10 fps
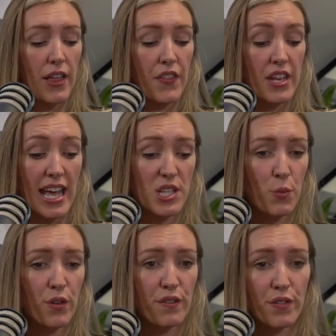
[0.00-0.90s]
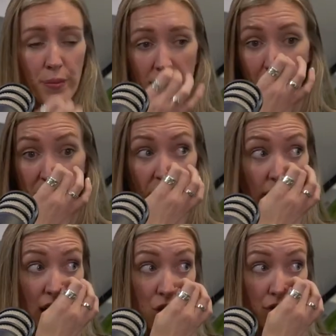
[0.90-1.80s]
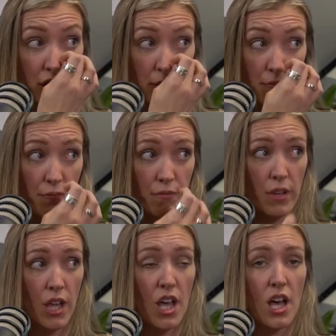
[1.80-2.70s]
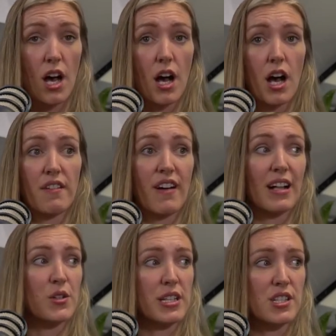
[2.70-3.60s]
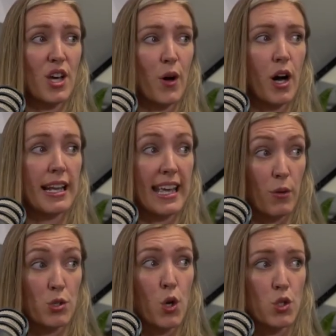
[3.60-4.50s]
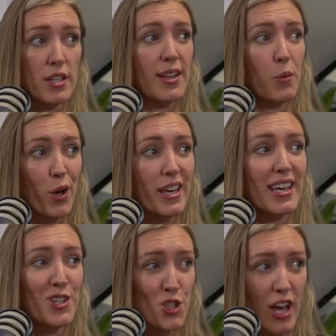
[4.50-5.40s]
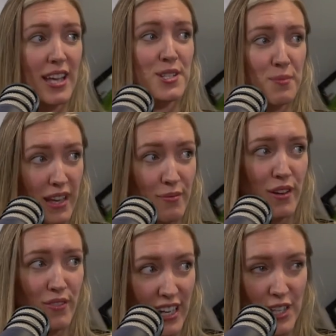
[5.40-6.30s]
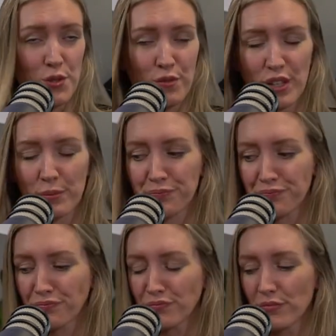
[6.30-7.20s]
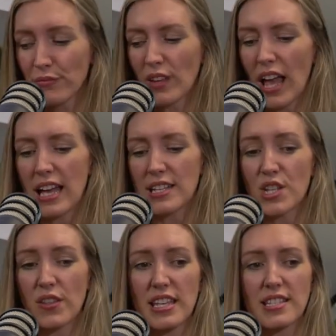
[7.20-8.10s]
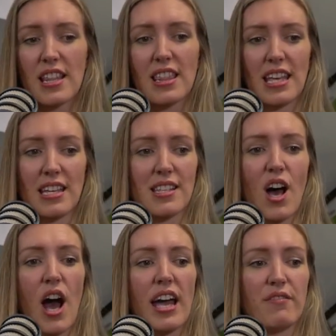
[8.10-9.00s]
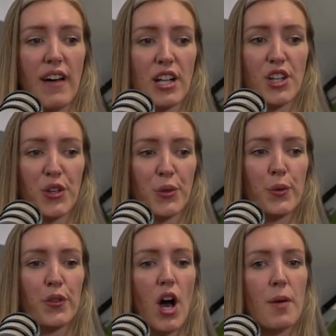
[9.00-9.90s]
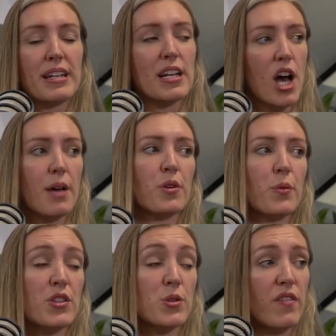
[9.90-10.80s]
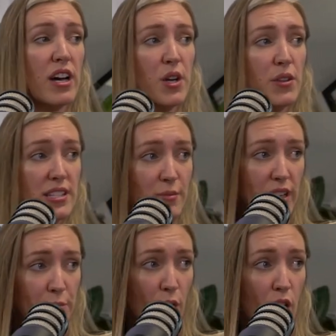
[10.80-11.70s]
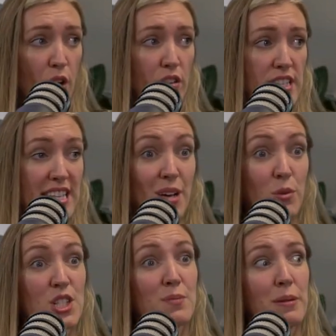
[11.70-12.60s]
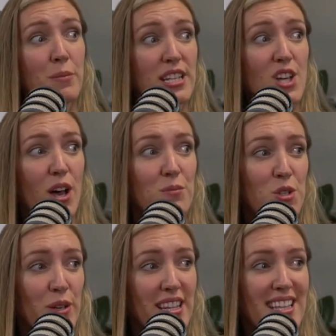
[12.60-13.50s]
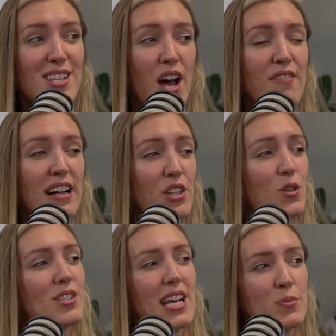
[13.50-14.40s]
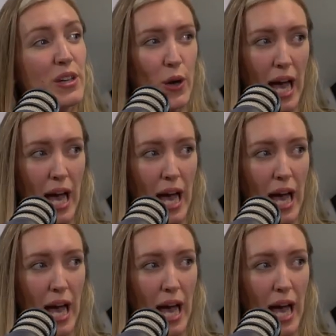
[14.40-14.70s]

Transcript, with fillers: The next one for me was financial freedom. I valued it so highly, I was constantly working and trying to make my financial freedom. And so these are the things that I value that I'm in alignment with. So if I know these are my priorities, I'm going to spend my time doing things that I value because that's where your